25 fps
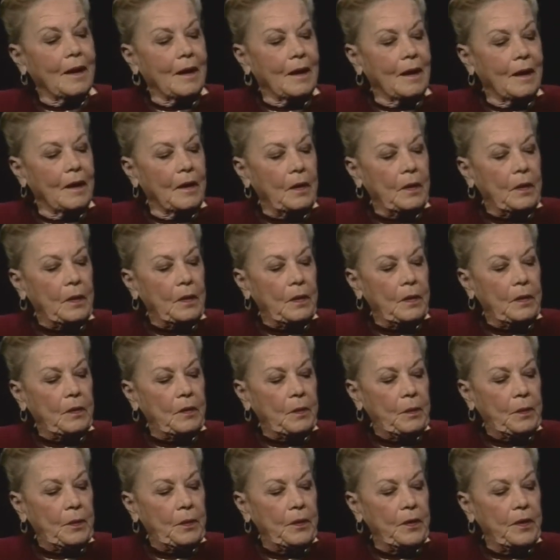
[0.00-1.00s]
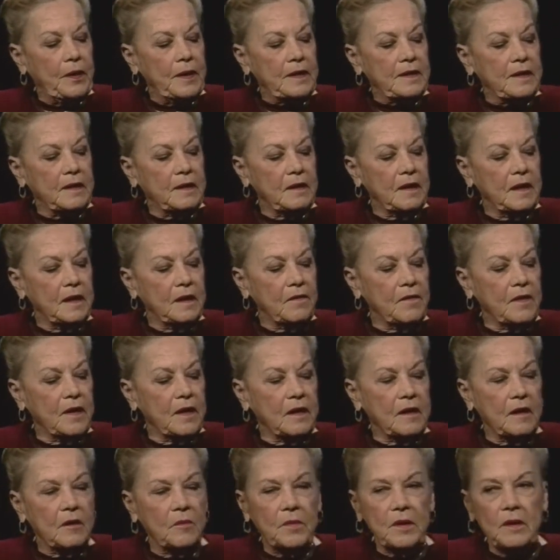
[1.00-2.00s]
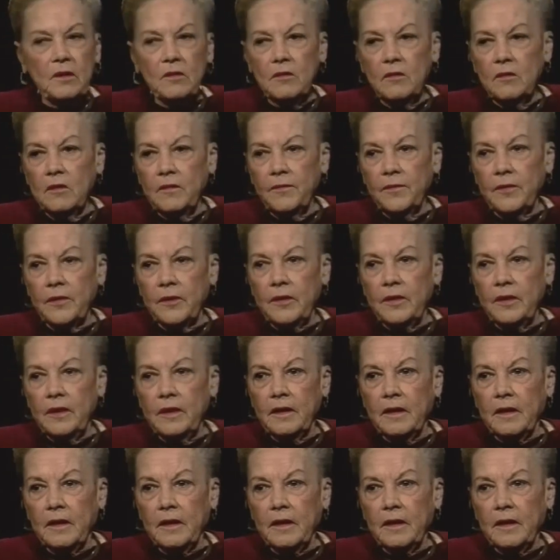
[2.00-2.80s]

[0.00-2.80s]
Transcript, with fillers: uh, the point is that none of that had been offered